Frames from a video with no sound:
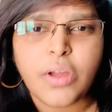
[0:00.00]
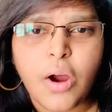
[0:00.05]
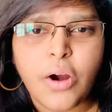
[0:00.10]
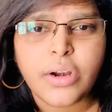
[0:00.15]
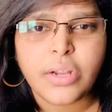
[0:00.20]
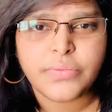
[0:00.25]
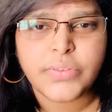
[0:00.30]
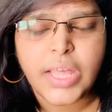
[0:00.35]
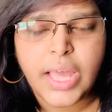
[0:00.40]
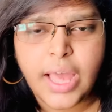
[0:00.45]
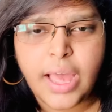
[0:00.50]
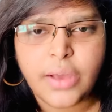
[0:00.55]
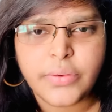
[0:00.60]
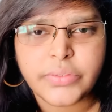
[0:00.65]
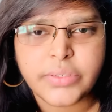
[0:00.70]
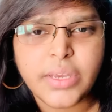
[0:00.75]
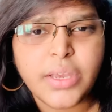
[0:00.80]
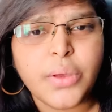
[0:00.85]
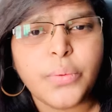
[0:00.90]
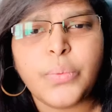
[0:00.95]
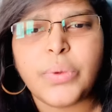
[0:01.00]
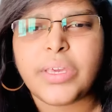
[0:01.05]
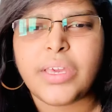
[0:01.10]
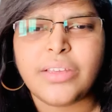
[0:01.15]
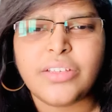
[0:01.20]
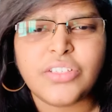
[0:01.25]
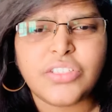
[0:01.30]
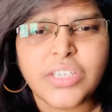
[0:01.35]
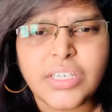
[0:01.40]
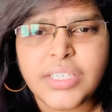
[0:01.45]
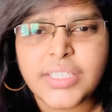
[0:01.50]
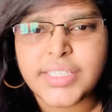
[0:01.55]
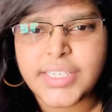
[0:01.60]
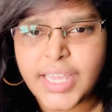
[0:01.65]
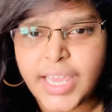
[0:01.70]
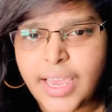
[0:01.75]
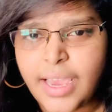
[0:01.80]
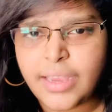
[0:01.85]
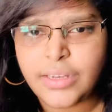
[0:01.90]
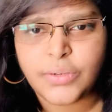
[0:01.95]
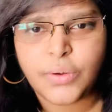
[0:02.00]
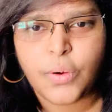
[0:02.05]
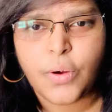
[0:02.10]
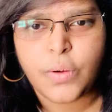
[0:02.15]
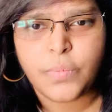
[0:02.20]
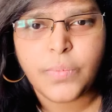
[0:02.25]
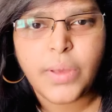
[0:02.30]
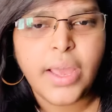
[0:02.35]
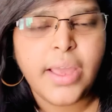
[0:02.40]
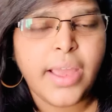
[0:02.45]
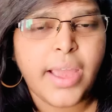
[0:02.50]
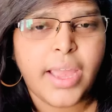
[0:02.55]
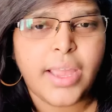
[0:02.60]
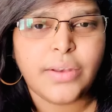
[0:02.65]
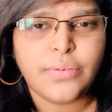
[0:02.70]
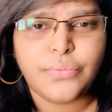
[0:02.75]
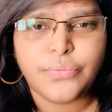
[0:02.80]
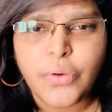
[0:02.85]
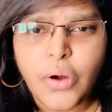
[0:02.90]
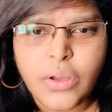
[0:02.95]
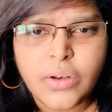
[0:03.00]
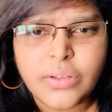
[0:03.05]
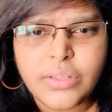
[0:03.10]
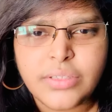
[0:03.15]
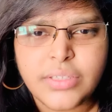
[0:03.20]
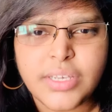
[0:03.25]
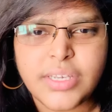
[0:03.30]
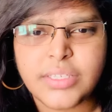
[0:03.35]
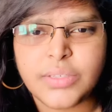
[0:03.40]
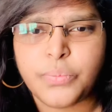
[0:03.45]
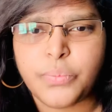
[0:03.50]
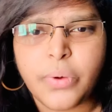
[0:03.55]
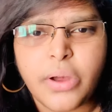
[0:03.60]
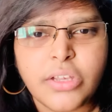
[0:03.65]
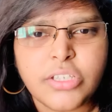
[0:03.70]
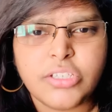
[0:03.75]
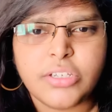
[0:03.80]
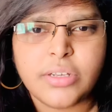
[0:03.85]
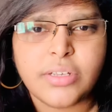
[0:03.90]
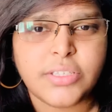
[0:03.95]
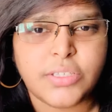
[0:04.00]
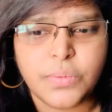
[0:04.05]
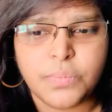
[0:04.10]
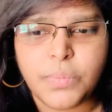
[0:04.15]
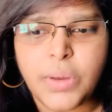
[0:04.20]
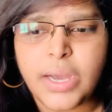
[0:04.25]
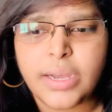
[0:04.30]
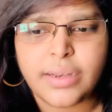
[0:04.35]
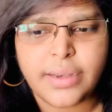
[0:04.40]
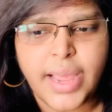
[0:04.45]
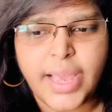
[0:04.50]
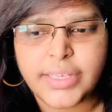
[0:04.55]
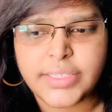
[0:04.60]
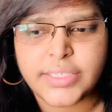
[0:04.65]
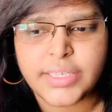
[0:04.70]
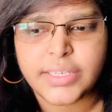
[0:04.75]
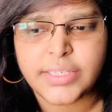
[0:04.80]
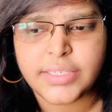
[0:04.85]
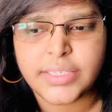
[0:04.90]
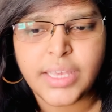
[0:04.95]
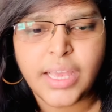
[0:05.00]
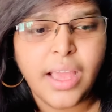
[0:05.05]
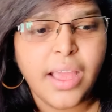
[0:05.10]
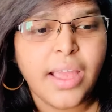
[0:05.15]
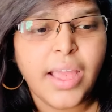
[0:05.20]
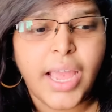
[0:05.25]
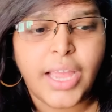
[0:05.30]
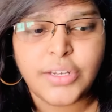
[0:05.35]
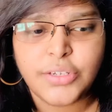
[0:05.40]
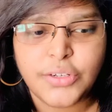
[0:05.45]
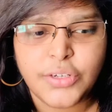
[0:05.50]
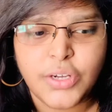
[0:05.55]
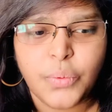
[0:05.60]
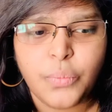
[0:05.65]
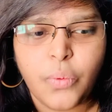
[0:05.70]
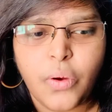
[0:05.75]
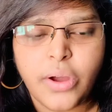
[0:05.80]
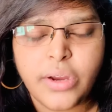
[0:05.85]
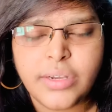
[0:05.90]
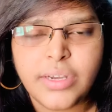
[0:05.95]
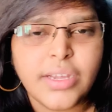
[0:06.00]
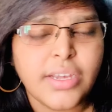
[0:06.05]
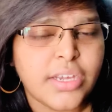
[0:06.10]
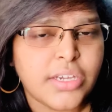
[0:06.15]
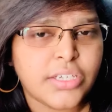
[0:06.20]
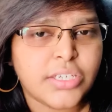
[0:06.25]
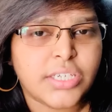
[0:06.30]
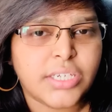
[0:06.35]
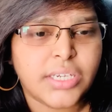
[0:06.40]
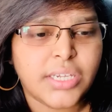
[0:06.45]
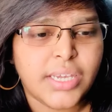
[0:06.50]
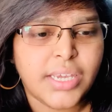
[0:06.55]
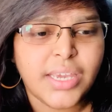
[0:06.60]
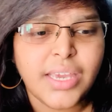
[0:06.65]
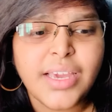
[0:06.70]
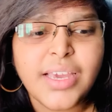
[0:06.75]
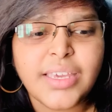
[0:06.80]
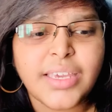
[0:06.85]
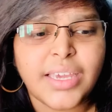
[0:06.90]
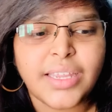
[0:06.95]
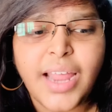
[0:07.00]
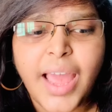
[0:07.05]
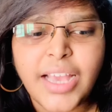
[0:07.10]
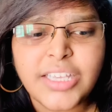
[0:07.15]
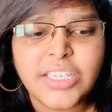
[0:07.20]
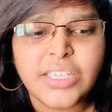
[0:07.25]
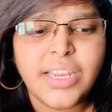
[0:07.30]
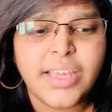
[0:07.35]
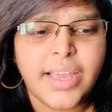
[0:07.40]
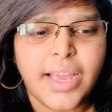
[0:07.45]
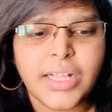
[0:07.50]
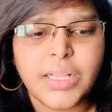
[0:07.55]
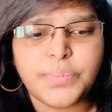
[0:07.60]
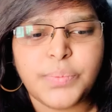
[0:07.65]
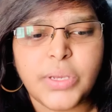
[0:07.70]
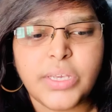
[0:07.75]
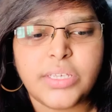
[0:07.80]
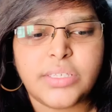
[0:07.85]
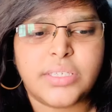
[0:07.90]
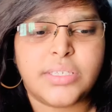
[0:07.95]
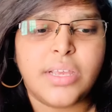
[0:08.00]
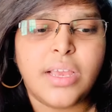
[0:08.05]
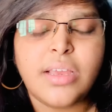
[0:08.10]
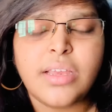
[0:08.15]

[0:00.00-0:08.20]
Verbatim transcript: out of the house we can just stay at home and follow this virtual zumba classes and you know what she can actually help us